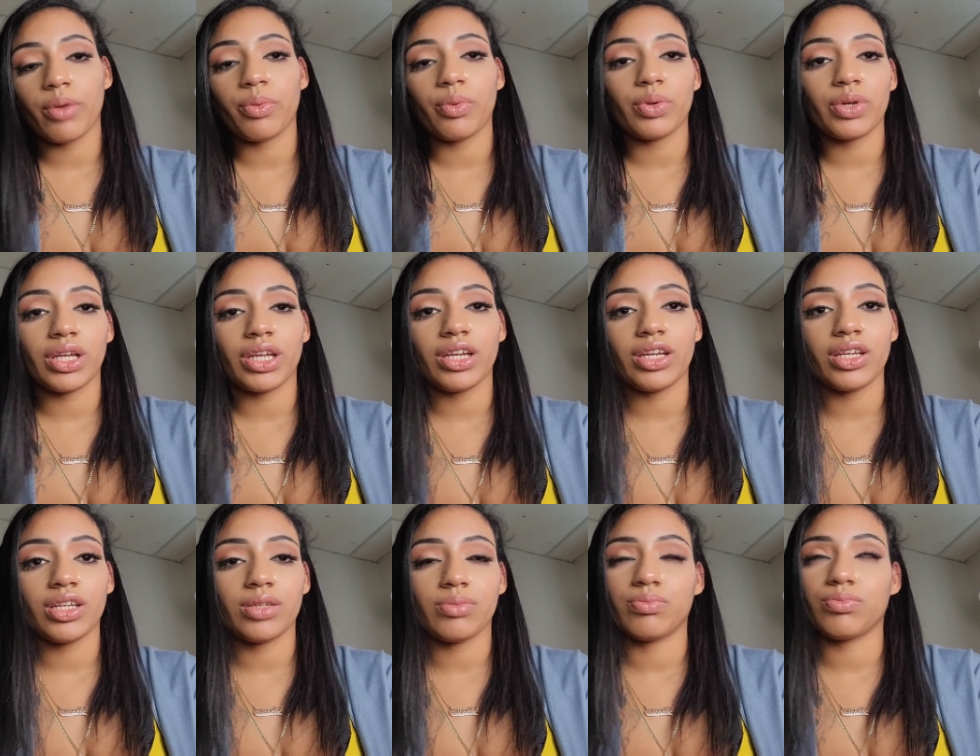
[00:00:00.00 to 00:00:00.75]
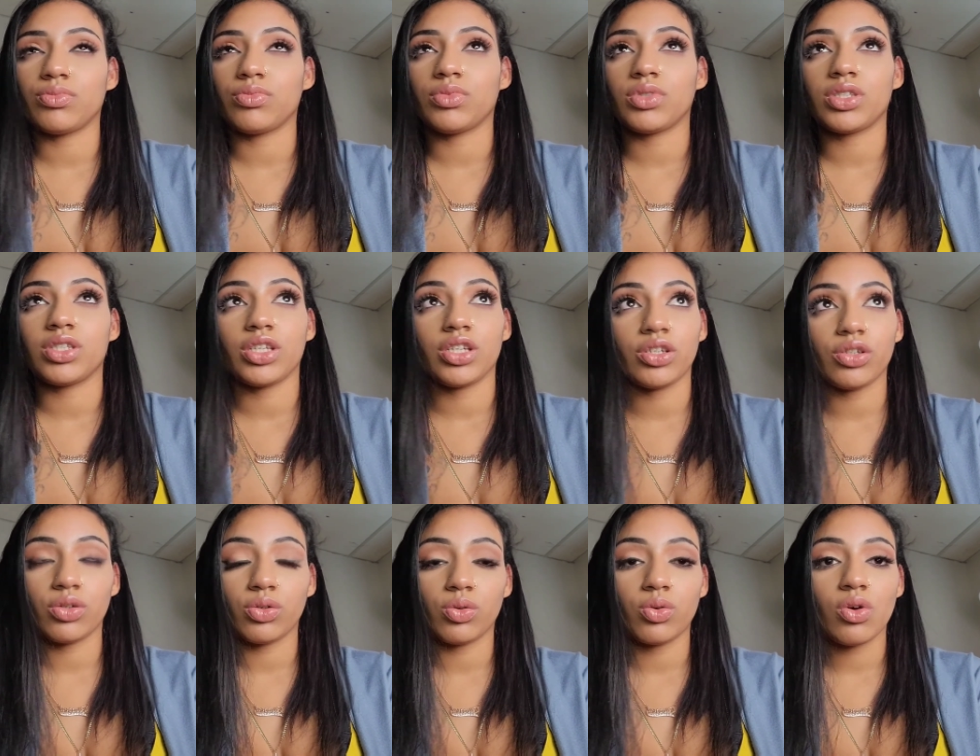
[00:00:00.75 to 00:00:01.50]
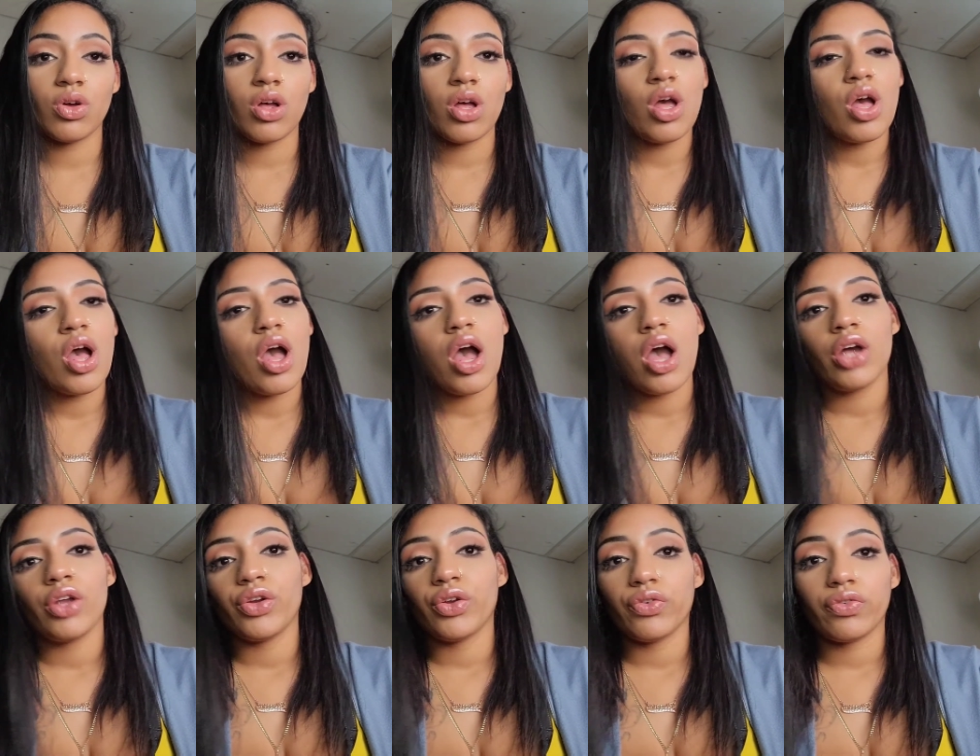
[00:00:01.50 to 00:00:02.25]
I won't get it until
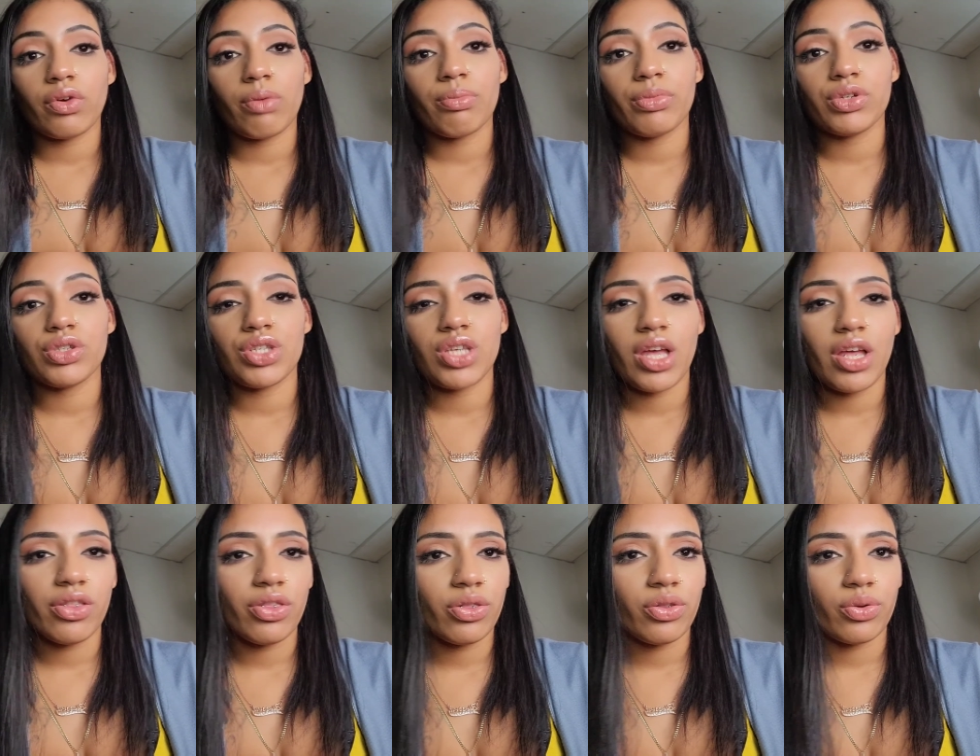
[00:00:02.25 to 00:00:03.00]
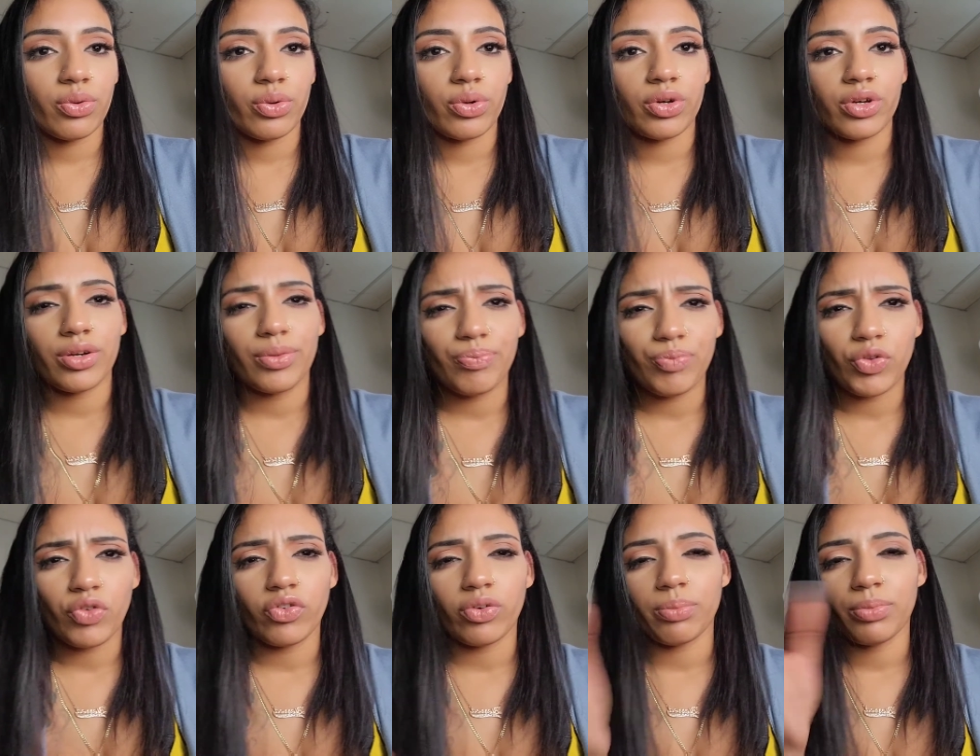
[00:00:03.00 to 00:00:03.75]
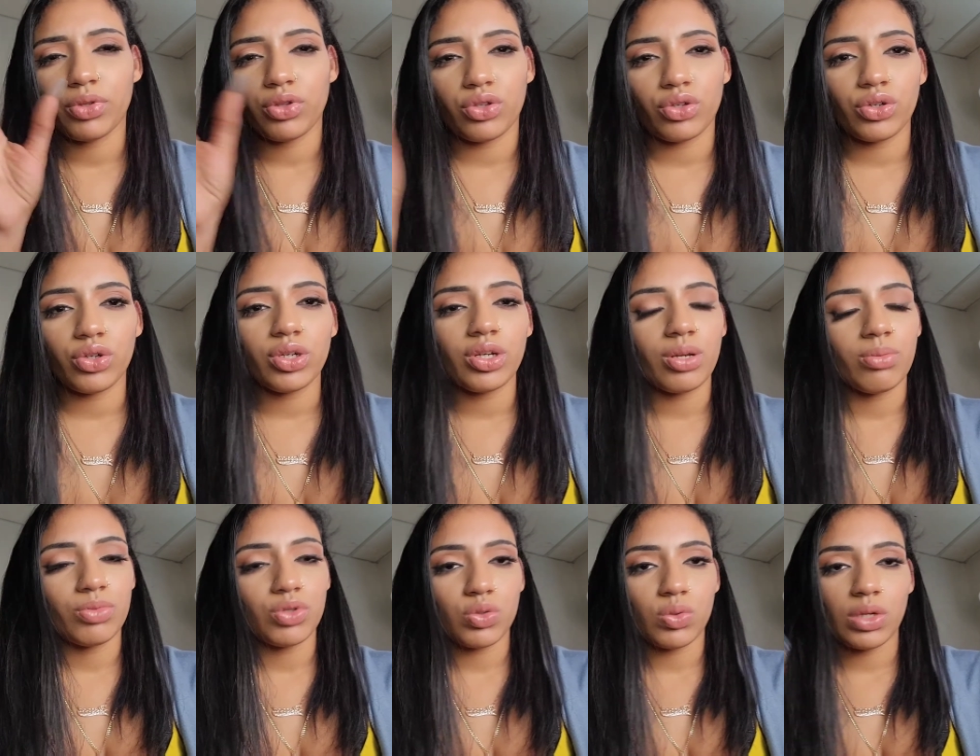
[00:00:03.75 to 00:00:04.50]
November 10th or November
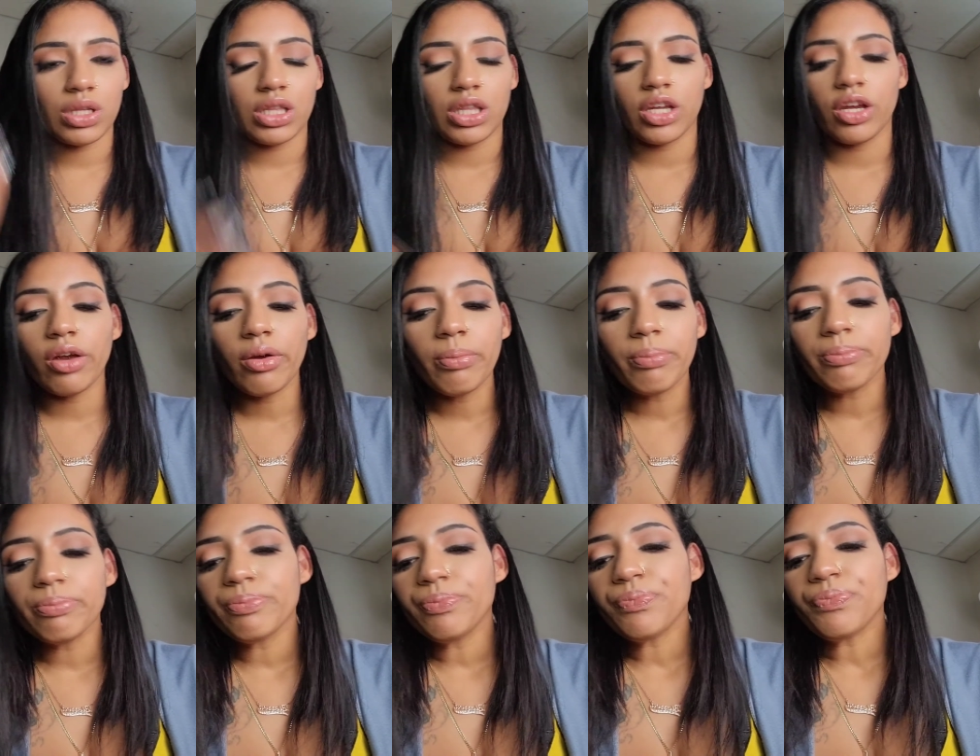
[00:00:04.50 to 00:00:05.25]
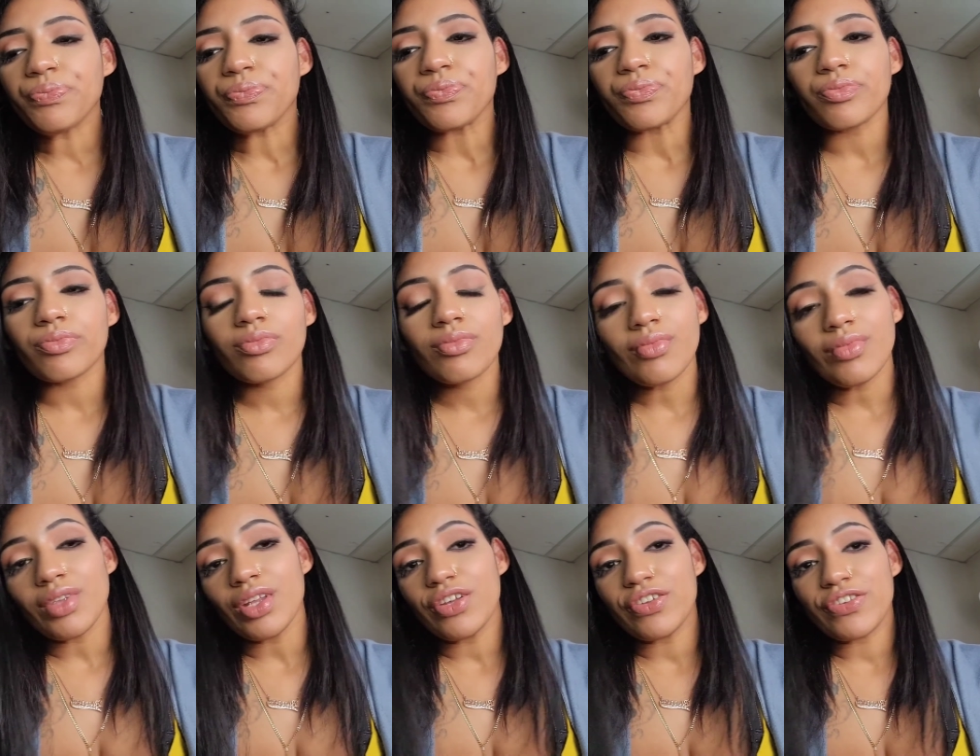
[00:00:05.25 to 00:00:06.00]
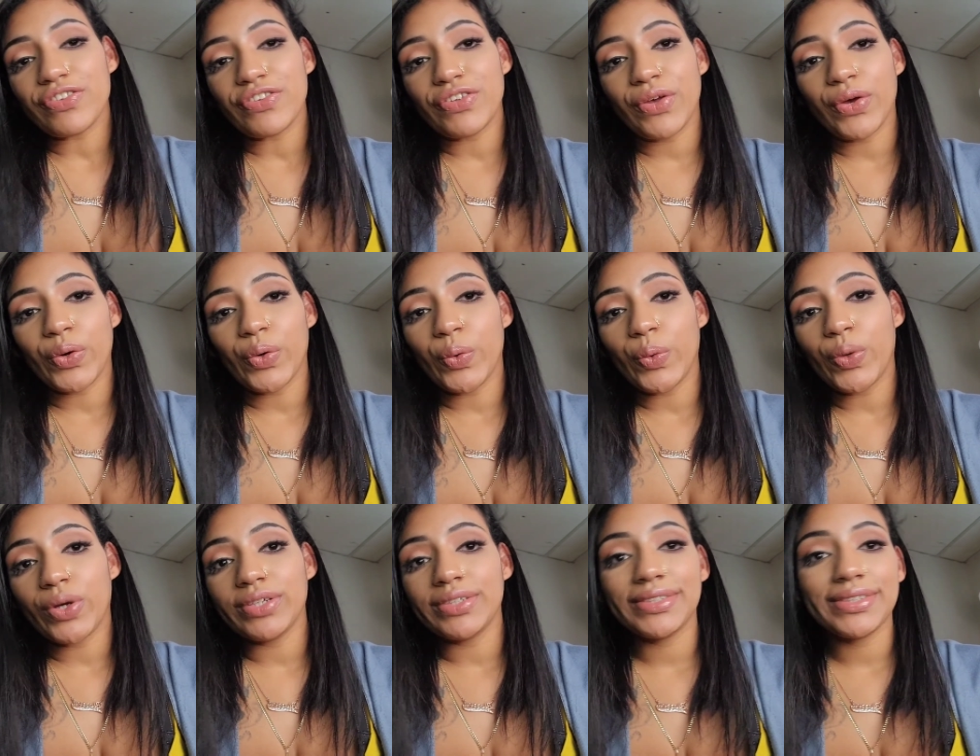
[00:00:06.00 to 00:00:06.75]
3rd in between there.
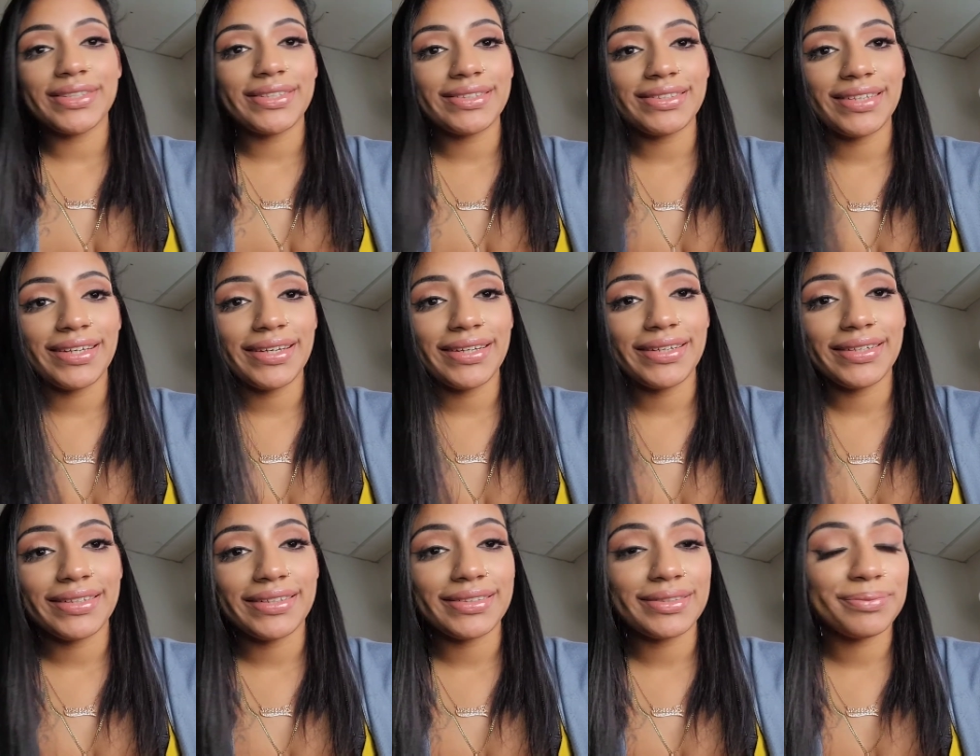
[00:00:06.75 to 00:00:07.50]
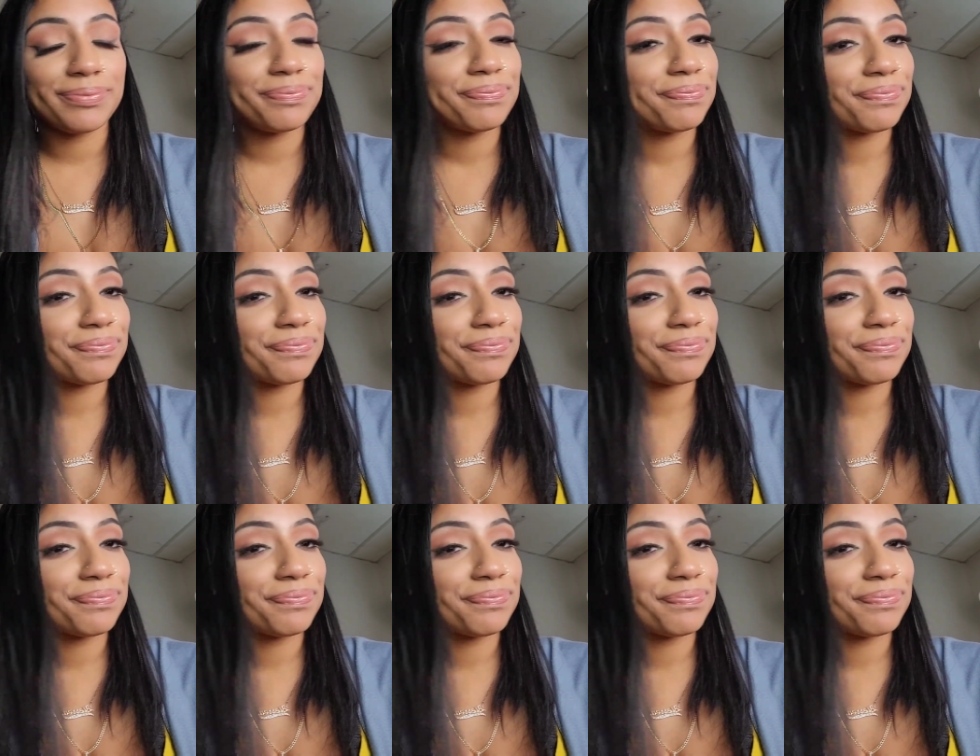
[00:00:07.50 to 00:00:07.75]
So yeah.